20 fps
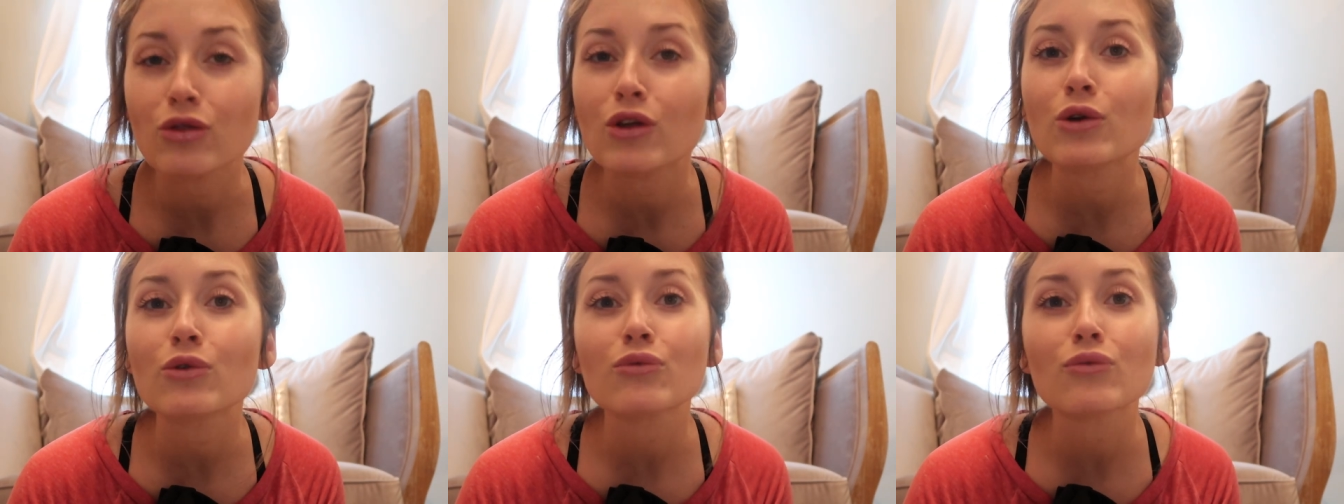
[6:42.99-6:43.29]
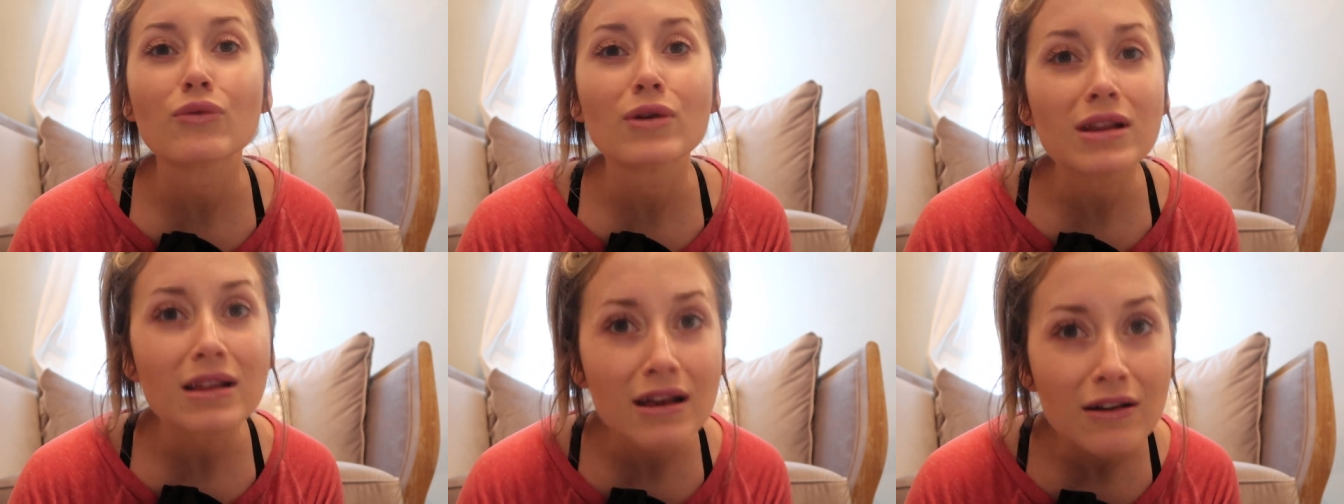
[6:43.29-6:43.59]
They're
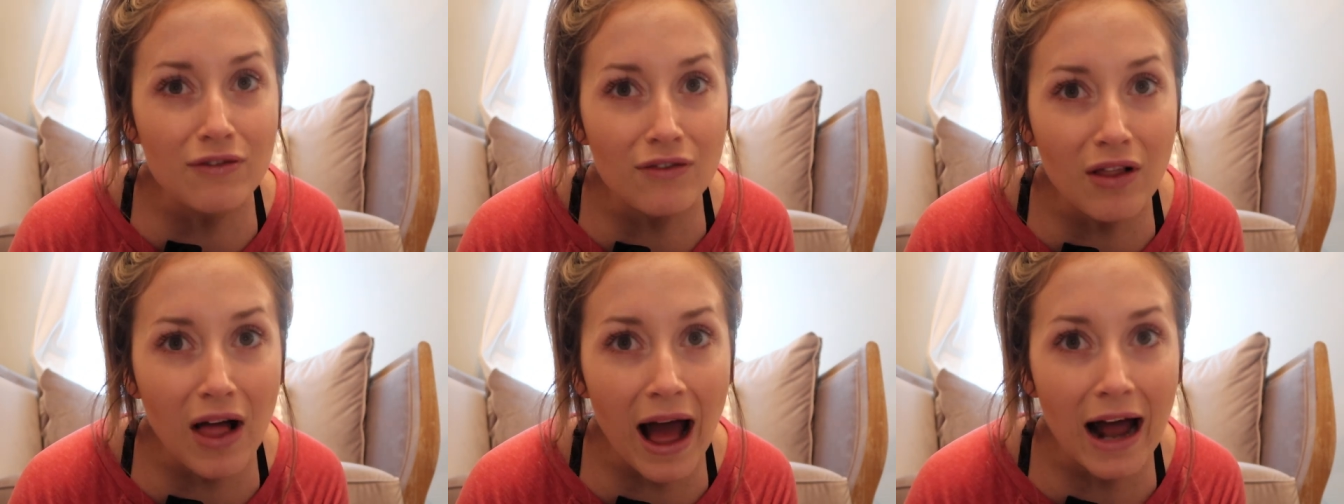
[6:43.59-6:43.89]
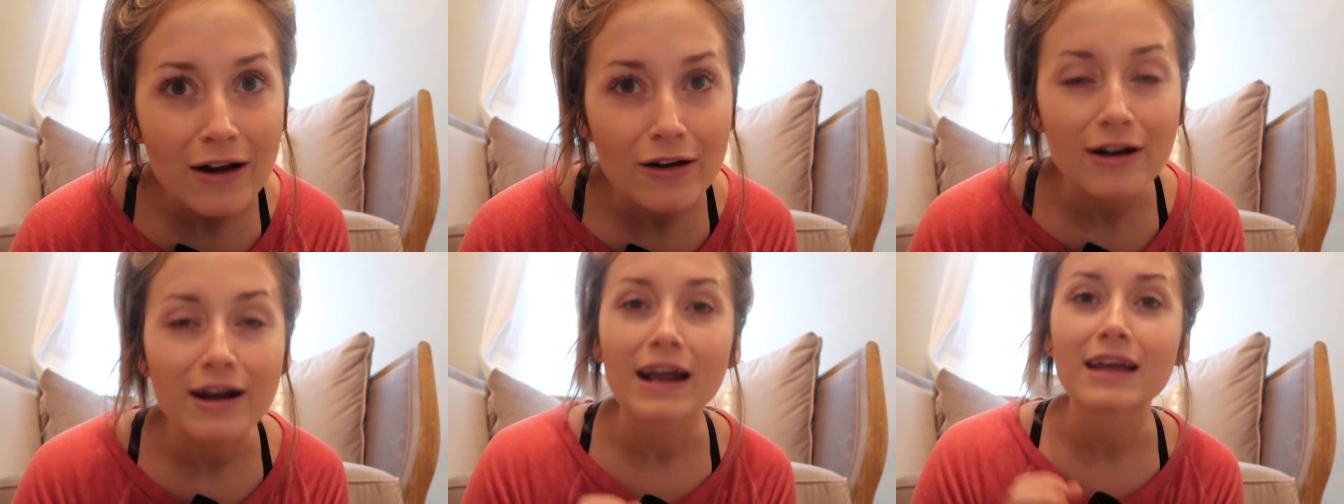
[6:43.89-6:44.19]
really
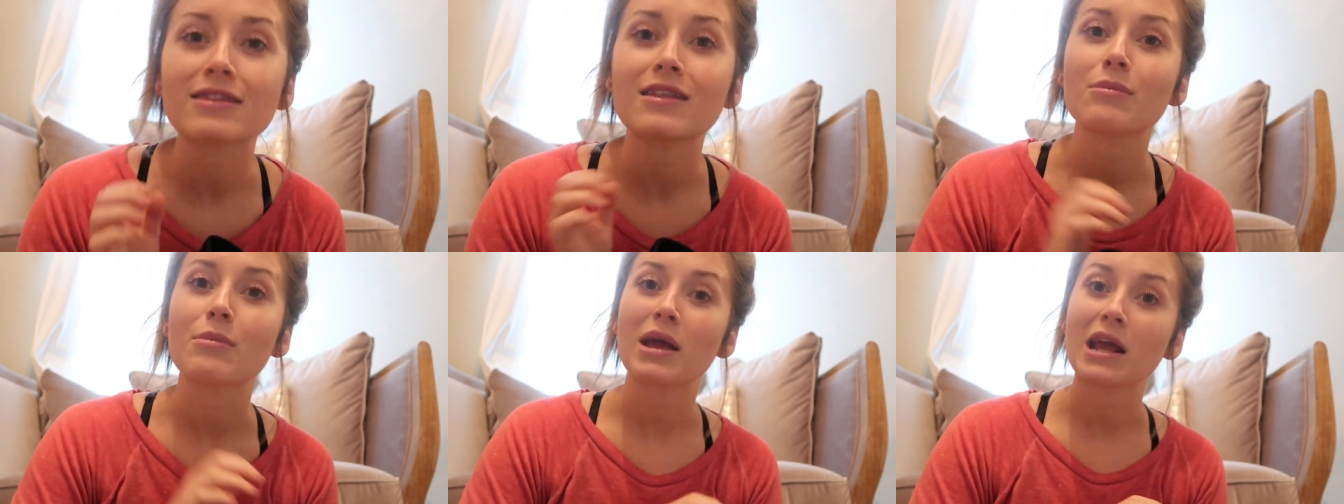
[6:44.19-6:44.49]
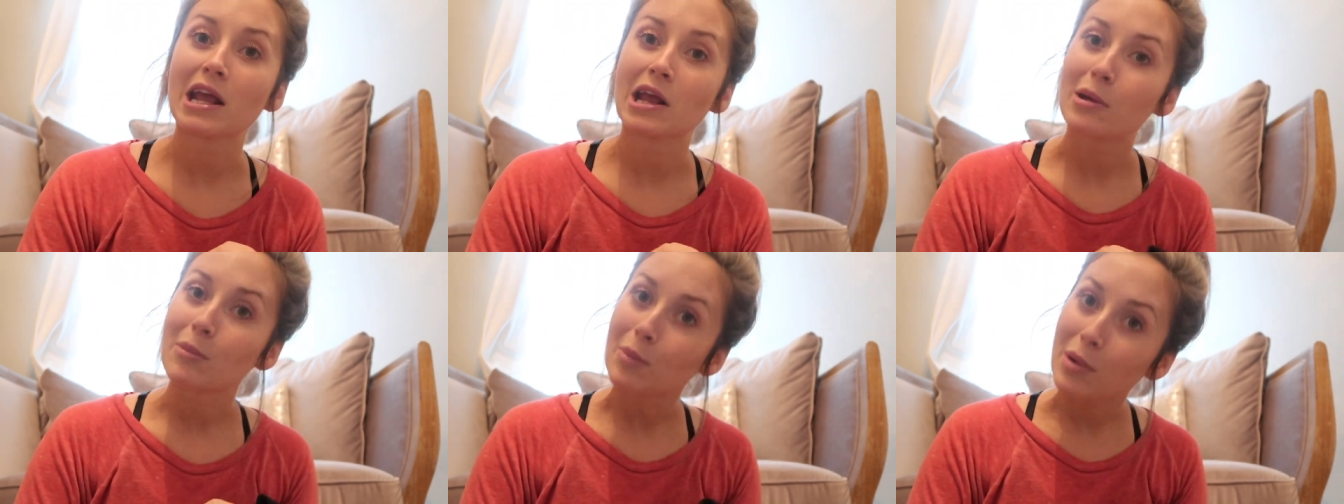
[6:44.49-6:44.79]
flattering. They
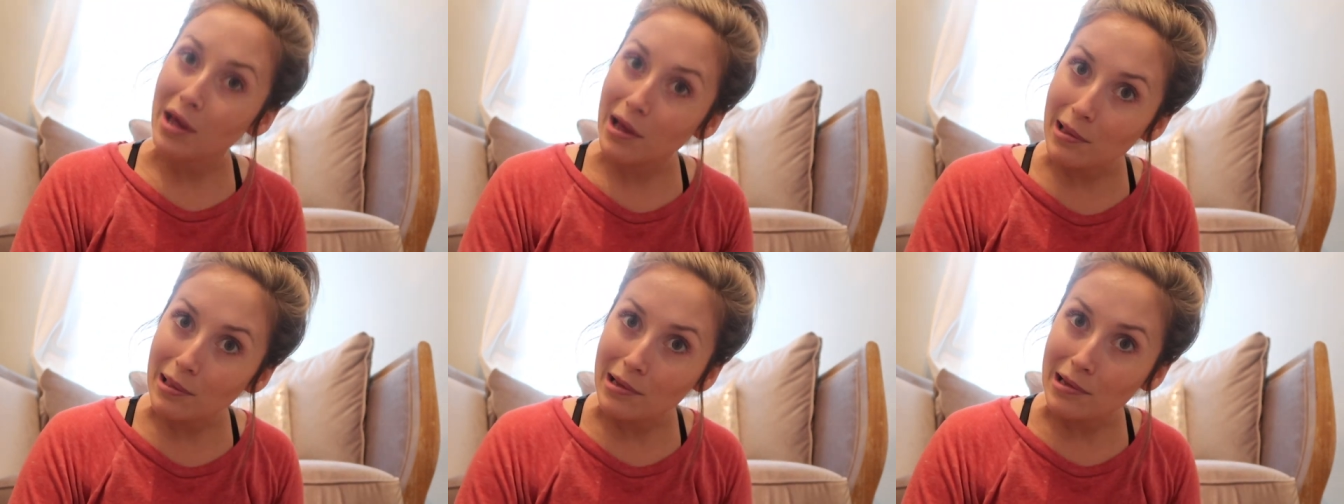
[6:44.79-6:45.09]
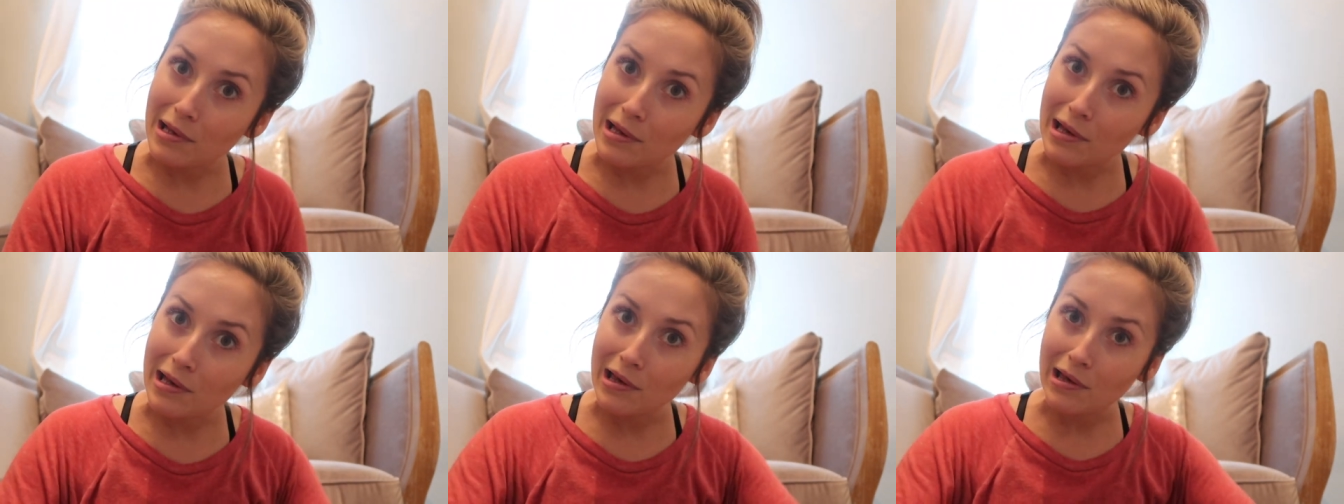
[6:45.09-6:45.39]
make your butt
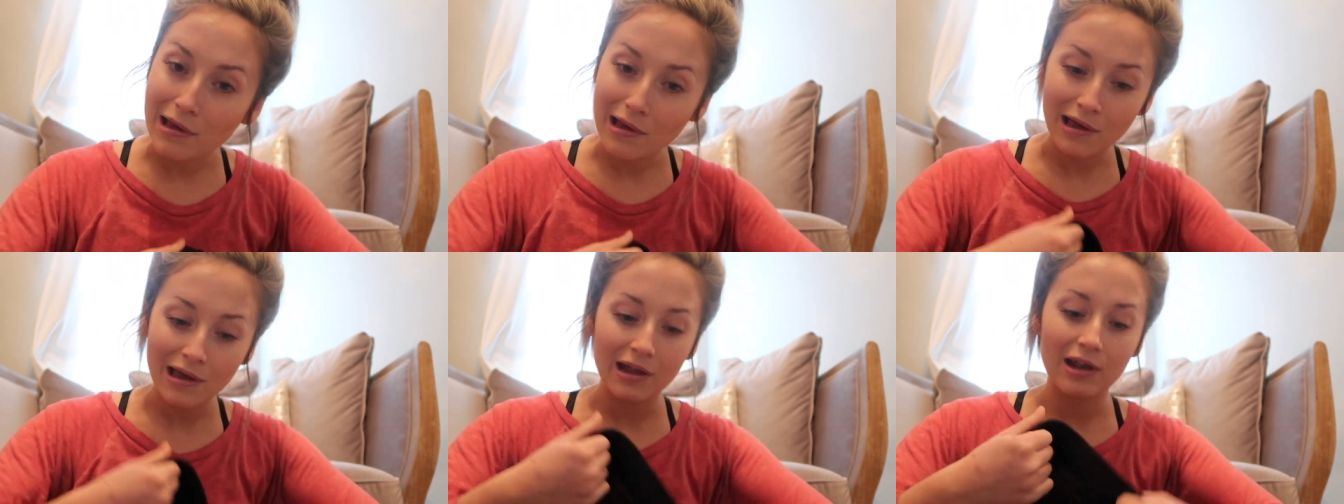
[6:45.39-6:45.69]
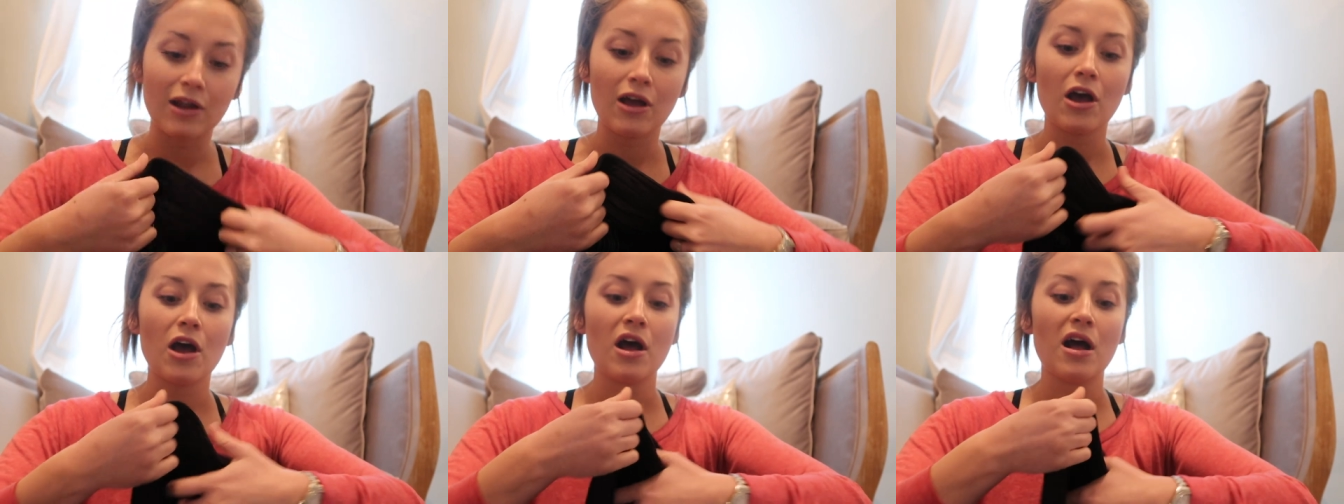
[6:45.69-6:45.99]
look
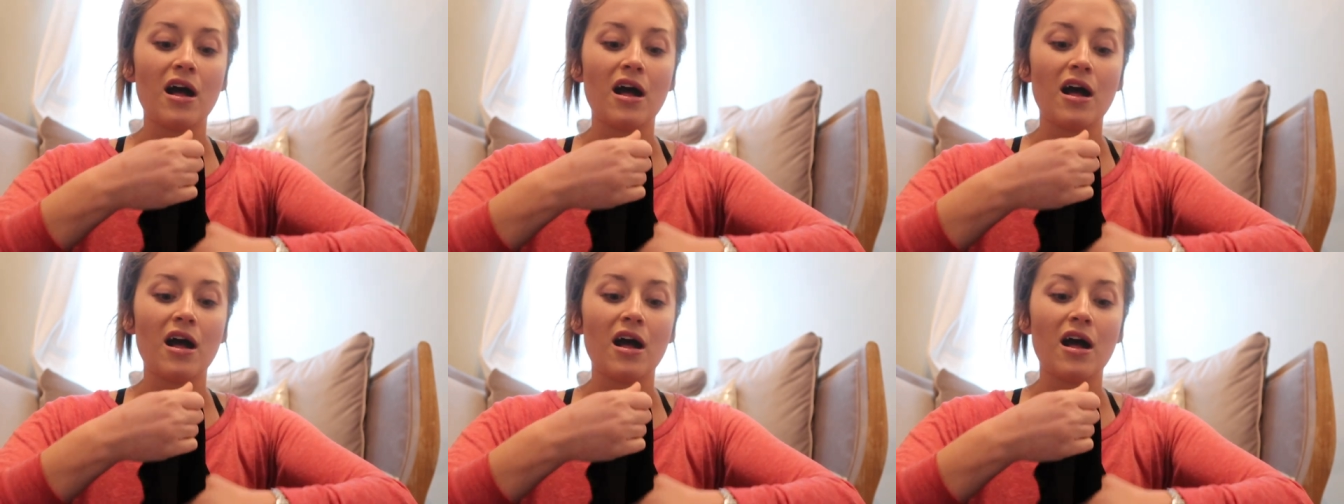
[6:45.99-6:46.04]
good.